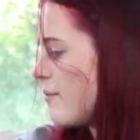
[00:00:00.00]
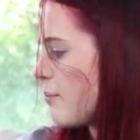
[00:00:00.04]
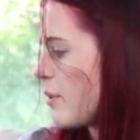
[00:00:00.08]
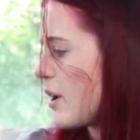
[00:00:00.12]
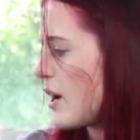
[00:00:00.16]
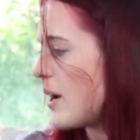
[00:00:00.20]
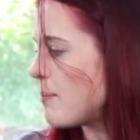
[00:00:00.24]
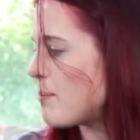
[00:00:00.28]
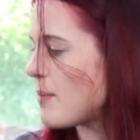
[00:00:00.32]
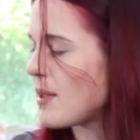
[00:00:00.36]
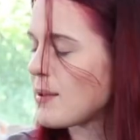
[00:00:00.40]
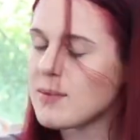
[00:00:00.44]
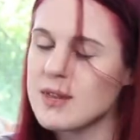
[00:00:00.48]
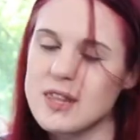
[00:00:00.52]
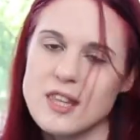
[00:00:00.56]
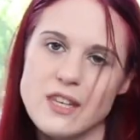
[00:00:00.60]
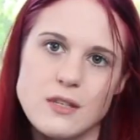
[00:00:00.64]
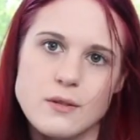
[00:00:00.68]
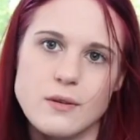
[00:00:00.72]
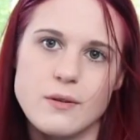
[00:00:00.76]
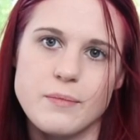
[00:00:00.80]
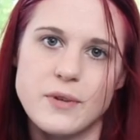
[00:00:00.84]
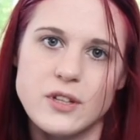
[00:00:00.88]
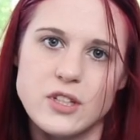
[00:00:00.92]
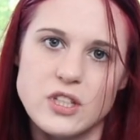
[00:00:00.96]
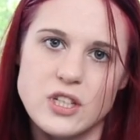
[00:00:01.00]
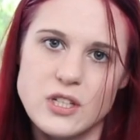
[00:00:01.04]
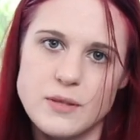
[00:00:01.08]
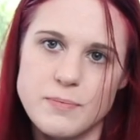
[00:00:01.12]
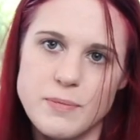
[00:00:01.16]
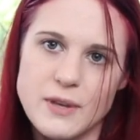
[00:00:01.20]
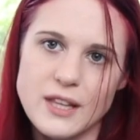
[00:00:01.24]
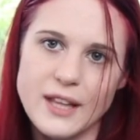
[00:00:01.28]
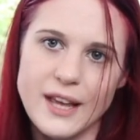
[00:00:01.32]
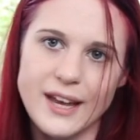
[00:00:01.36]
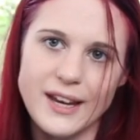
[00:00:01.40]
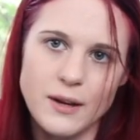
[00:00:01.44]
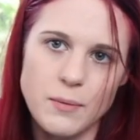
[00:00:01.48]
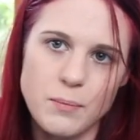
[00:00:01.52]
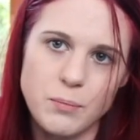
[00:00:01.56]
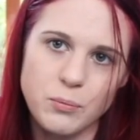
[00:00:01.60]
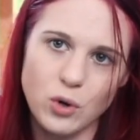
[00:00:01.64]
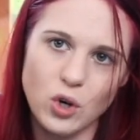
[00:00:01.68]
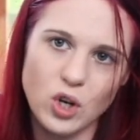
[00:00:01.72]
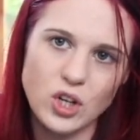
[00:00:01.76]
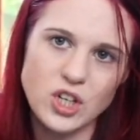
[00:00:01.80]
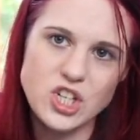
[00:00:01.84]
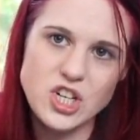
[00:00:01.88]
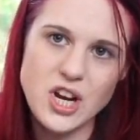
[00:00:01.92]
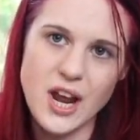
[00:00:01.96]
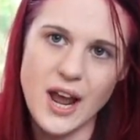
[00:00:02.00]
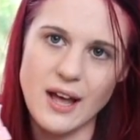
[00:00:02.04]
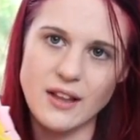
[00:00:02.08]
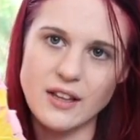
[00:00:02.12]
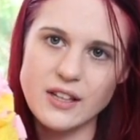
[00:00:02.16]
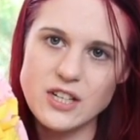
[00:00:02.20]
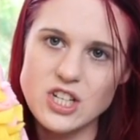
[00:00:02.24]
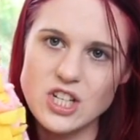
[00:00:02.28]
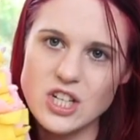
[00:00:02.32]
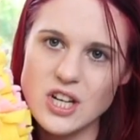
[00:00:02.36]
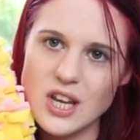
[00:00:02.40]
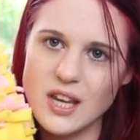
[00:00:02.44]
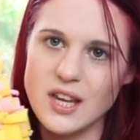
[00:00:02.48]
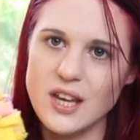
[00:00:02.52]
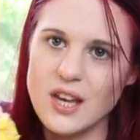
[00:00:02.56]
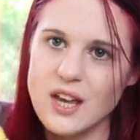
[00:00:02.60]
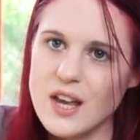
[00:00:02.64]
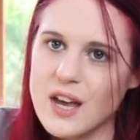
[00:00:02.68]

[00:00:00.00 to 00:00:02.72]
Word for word: but maybe this one will just be like more challenging.